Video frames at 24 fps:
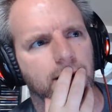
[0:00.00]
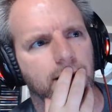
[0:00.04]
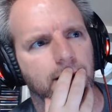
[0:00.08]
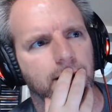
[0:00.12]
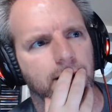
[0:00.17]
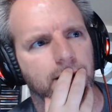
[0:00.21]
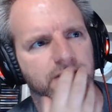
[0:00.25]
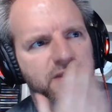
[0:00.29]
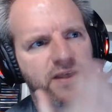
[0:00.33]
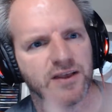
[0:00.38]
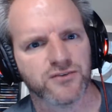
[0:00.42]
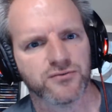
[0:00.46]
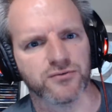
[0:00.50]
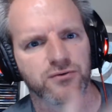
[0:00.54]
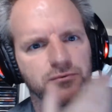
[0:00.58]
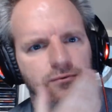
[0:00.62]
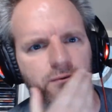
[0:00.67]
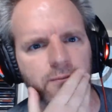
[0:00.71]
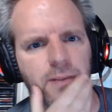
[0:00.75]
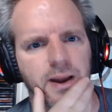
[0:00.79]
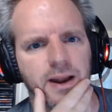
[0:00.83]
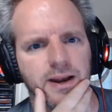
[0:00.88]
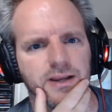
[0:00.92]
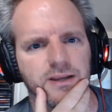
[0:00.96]
thanks for
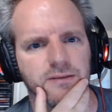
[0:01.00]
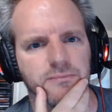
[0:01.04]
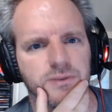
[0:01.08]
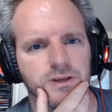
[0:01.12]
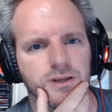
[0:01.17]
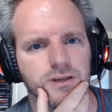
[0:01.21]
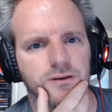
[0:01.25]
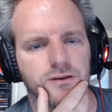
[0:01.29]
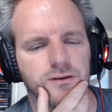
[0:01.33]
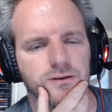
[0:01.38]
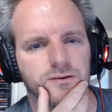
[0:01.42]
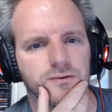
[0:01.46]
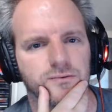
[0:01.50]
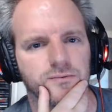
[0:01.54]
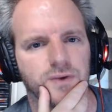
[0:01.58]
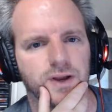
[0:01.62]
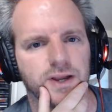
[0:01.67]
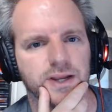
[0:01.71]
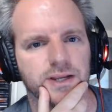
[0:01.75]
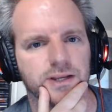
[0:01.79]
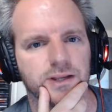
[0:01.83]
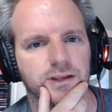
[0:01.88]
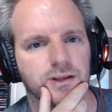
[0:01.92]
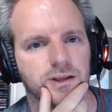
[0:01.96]
reminding me,
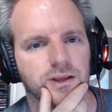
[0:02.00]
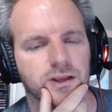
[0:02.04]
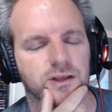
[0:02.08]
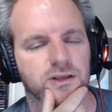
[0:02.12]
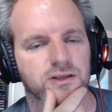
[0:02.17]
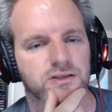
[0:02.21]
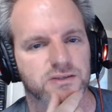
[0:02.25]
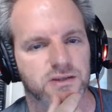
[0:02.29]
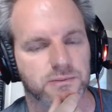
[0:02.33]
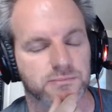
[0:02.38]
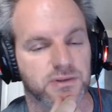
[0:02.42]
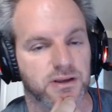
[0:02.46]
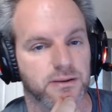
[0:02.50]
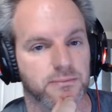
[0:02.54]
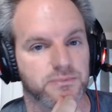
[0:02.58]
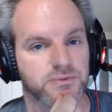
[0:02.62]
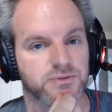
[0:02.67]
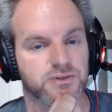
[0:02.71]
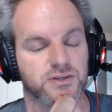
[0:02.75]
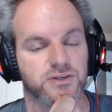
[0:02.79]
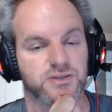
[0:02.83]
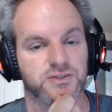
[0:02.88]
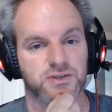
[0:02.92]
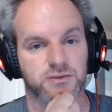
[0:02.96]
right?
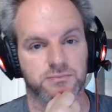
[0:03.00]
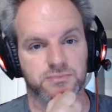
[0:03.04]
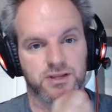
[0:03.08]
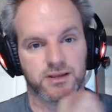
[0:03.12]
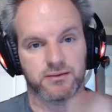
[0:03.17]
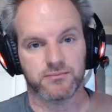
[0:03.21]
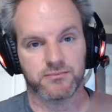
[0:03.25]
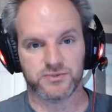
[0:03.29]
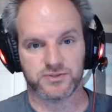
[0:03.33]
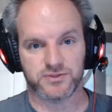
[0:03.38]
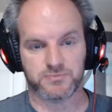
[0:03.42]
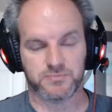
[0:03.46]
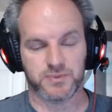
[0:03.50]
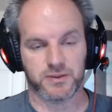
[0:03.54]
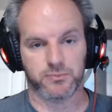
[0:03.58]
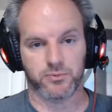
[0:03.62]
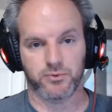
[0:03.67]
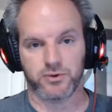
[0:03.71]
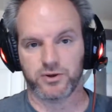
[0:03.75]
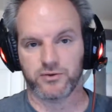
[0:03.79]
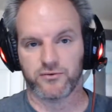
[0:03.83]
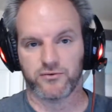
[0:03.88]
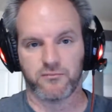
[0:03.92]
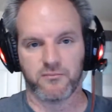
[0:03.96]
Sometimes people
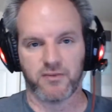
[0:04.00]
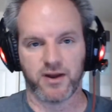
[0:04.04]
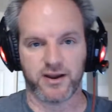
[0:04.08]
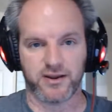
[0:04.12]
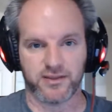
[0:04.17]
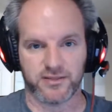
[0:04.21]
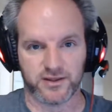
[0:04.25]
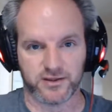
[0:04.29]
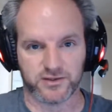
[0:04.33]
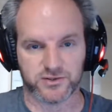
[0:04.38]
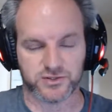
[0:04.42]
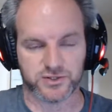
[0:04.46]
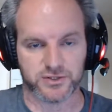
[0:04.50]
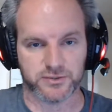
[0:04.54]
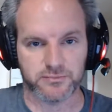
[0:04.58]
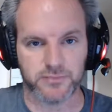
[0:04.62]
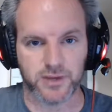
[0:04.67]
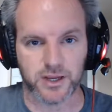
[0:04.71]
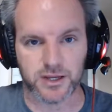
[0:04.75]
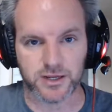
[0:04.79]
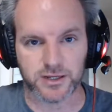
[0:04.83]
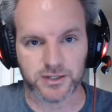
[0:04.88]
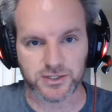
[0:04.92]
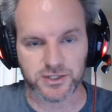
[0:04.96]
can remind things too
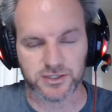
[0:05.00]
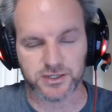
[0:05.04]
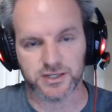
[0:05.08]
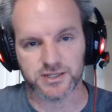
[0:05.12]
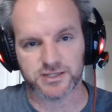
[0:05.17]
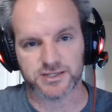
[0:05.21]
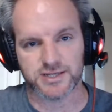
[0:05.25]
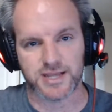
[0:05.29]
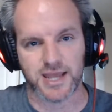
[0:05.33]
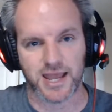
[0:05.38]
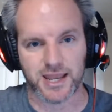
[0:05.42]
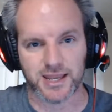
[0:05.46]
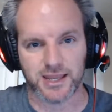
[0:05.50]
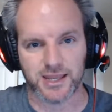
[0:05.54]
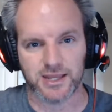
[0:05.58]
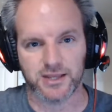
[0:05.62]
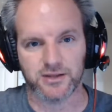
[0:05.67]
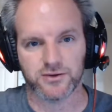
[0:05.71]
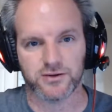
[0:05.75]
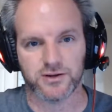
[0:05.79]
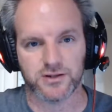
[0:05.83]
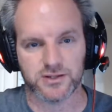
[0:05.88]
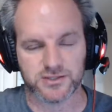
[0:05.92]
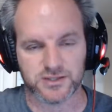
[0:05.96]
much and then it's nagging
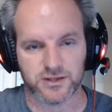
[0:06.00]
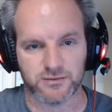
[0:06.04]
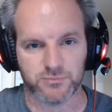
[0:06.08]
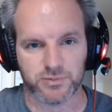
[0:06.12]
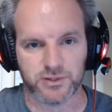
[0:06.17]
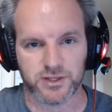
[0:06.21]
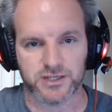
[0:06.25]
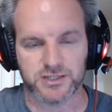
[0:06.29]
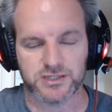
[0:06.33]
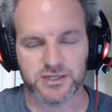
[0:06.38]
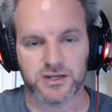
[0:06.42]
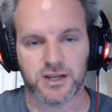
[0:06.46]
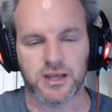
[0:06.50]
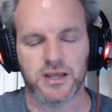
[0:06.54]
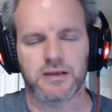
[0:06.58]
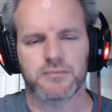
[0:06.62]
or it's unpleasant.